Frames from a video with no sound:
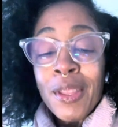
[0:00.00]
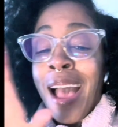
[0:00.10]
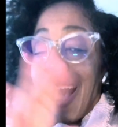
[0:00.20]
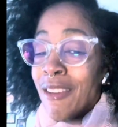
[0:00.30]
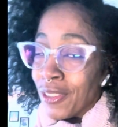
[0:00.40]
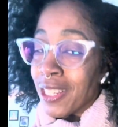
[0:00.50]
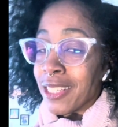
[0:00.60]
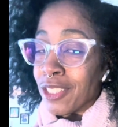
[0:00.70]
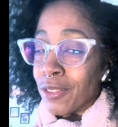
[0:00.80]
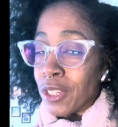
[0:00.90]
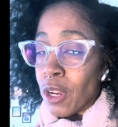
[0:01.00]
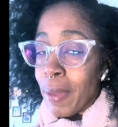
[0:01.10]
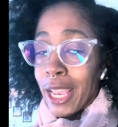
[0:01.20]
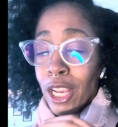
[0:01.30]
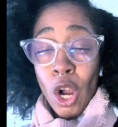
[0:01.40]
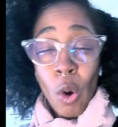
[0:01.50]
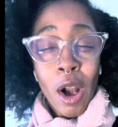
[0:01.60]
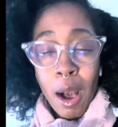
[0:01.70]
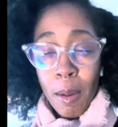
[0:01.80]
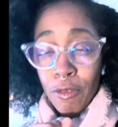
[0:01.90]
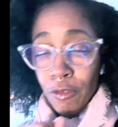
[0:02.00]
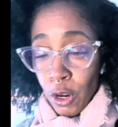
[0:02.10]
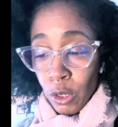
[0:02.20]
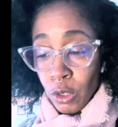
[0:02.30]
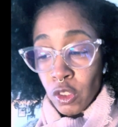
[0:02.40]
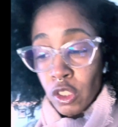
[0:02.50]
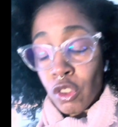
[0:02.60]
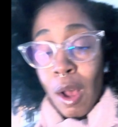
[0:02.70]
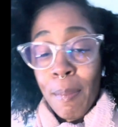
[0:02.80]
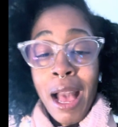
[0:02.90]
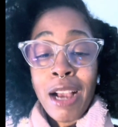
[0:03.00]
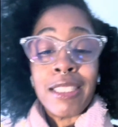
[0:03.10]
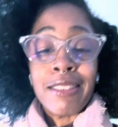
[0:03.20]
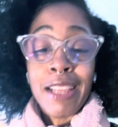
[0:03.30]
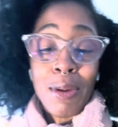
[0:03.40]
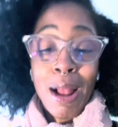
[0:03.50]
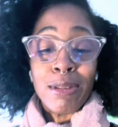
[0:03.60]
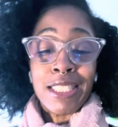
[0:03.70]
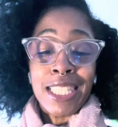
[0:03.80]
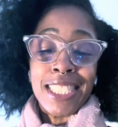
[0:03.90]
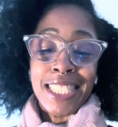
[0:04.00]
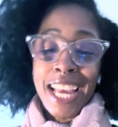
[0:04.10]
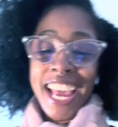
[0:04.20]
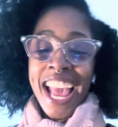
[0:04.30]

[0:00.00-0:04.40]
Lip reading: I feel like this video may go up first, so I'm not going to say what I was going to say.